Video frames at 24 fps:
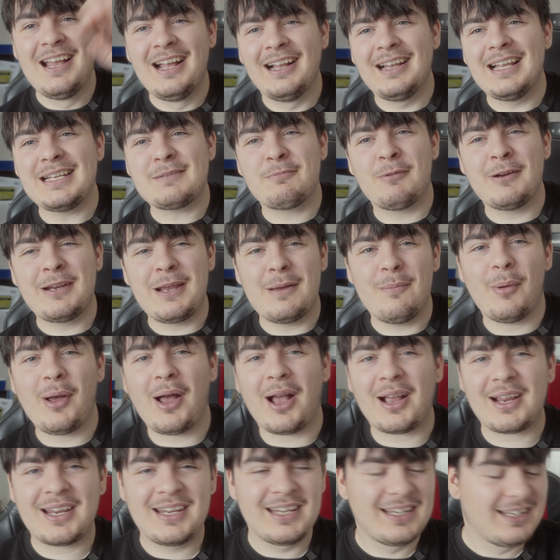Let's bring it
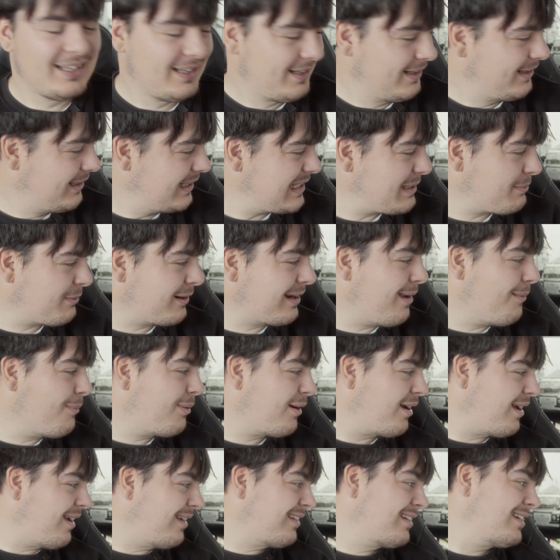back. Let's bring it
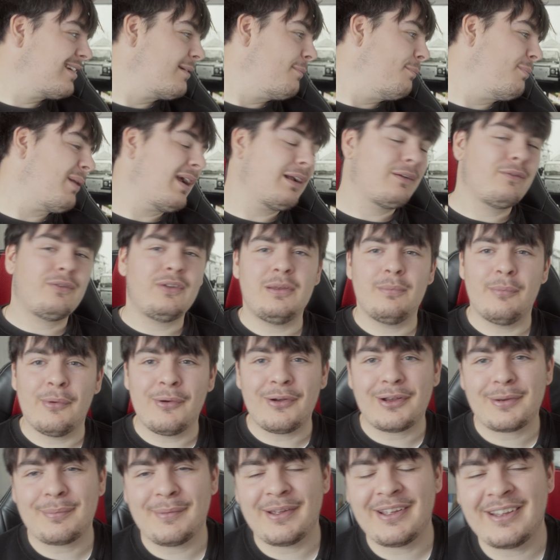back. Bang for your
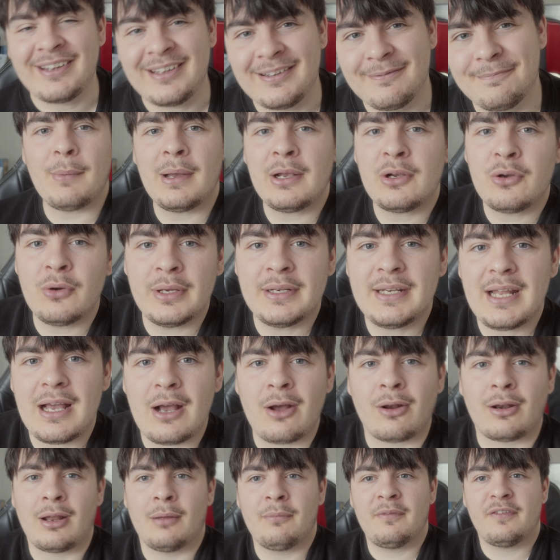buck, mate. Am I going
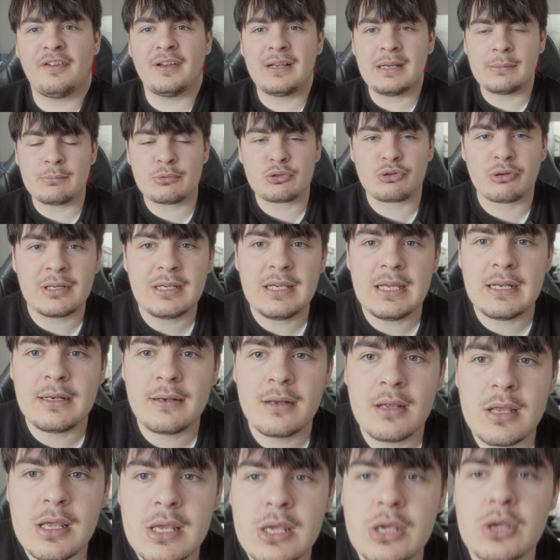down? I think I'm shrinking.
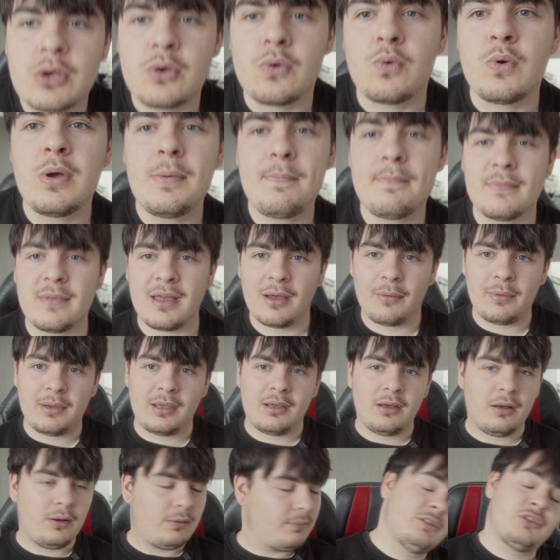Whip, there we
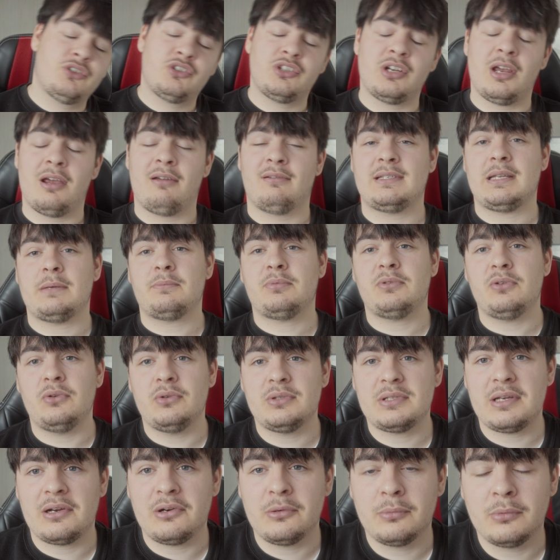go. This chair is
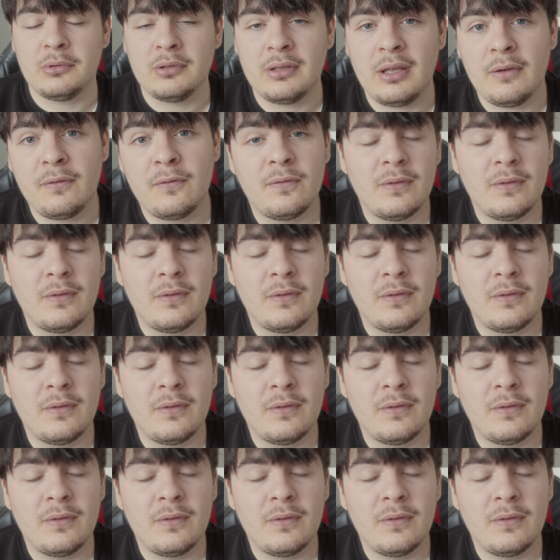absolutely terrible.